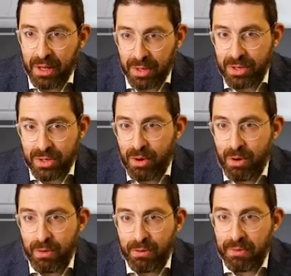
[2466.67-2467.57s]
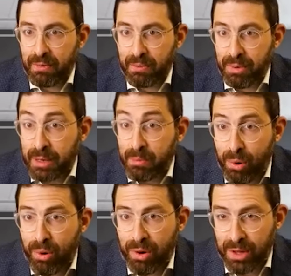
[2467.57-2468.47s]
to deserve being
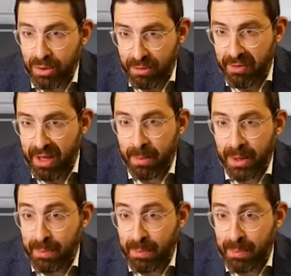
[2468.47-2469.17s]
born into a family